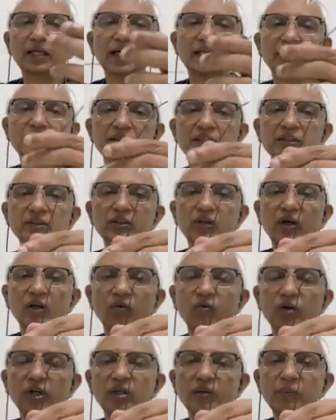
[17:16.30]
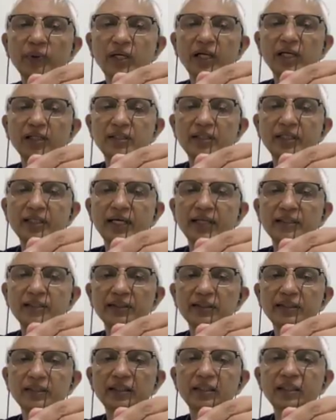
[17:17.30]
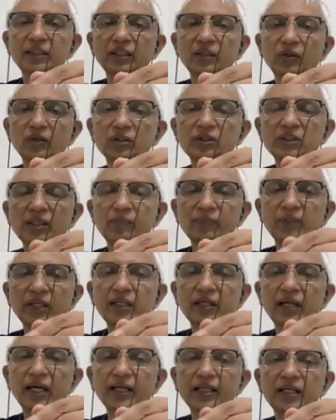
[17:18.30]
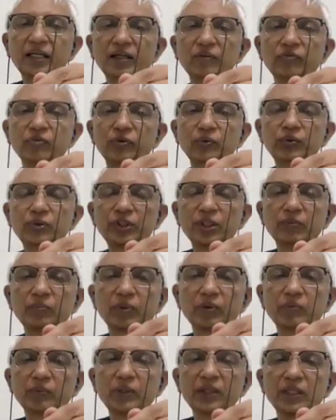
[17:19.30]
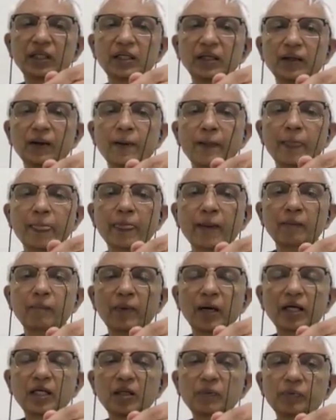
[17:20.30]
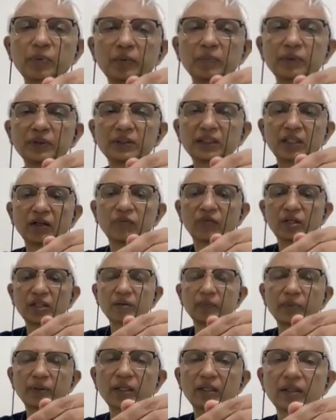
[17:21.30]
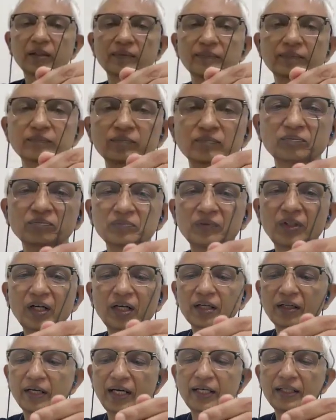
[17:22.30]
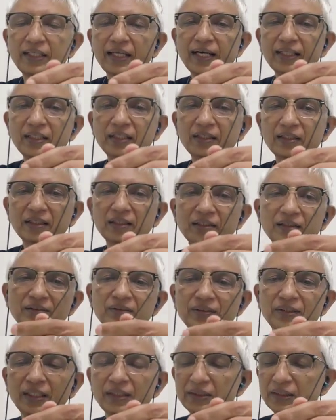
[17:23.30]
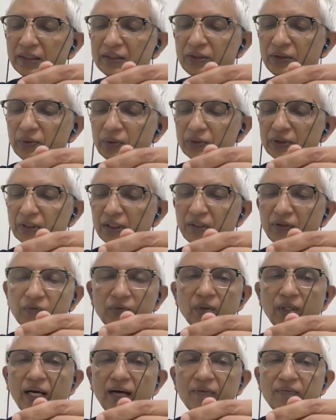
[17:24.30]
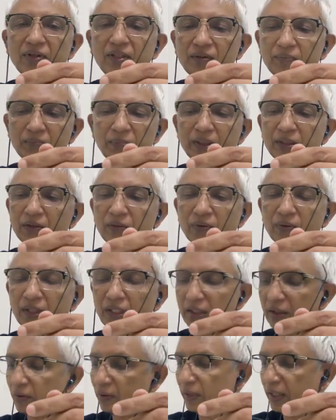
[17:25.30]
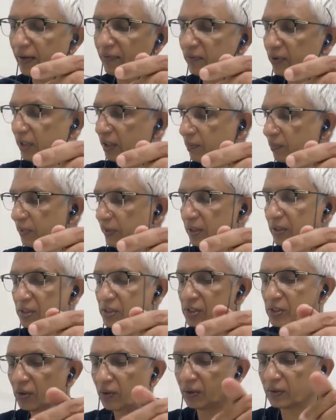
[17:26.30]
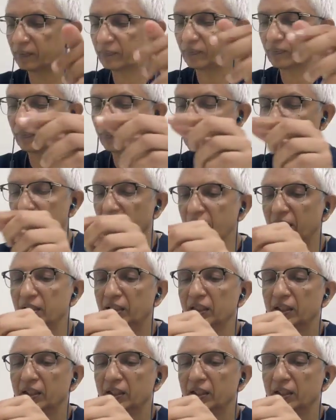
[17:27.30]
and this is called a vertebral artery catheter. Looks something like a fusion between a multi-purpose and a vertebral. Not a great catheter. You can just use it if you have it, but you really don't have to keep it in stock. Okay.